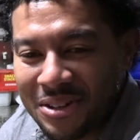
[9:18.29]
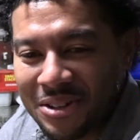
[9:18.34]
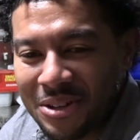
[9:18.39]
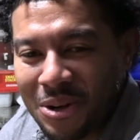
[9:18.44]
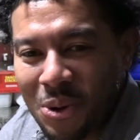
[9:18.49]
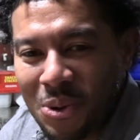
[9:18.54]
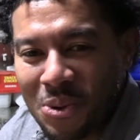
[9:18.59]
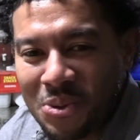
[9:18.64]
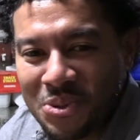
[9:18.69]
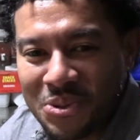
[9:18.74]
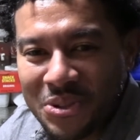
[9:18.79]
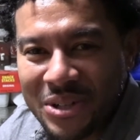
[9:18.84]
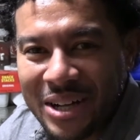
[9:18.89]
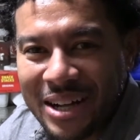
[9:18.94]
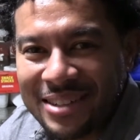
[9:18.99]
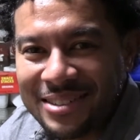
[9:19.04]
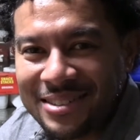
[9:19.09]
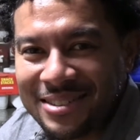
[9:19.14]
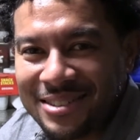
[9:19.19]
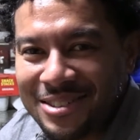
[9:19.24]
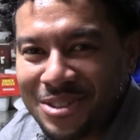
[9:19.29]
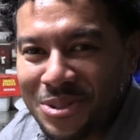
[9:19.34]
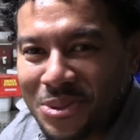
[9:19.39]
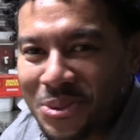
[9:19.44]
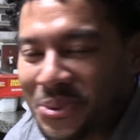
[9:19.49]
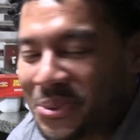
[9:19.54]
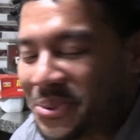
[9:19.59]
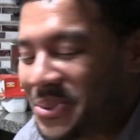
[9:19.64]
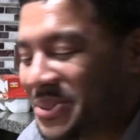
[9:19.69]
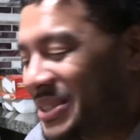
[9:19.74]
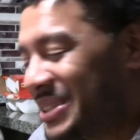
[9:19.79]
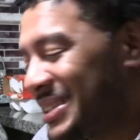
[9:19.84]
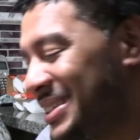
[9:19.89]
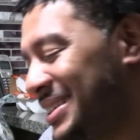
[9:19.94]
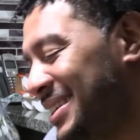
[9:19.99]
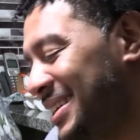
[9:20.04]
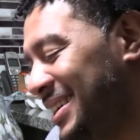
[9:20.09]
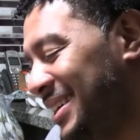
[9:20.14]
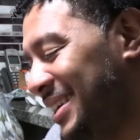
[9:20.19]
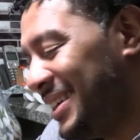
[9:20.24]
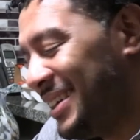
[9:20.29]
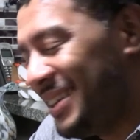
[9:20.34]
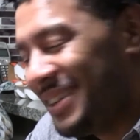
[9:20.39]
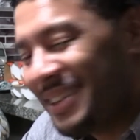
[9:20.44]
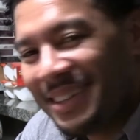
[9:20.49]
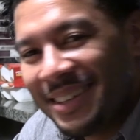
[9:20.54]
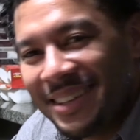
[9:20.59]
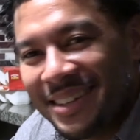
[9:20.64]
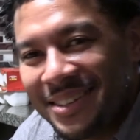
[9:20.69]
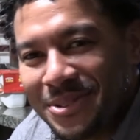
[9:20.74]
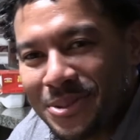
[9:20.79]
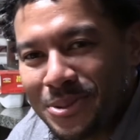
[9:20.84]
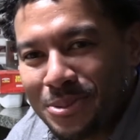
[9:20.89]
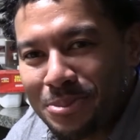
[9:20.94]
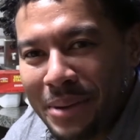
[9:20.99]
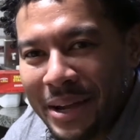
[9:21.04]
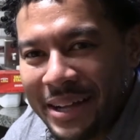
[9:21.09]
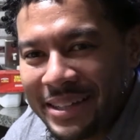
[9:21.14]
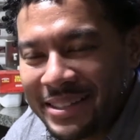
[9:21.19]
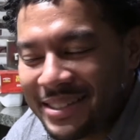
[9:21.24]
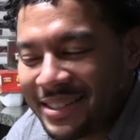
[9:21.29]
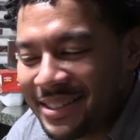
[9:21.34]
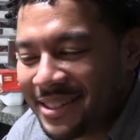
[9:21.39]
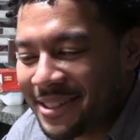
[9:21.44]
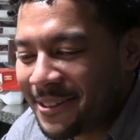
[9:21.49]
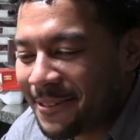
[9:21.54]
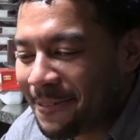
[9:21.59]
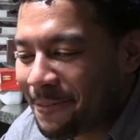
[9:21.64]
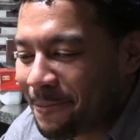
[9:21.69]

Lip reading: the holes you got in your shoes. This was back then.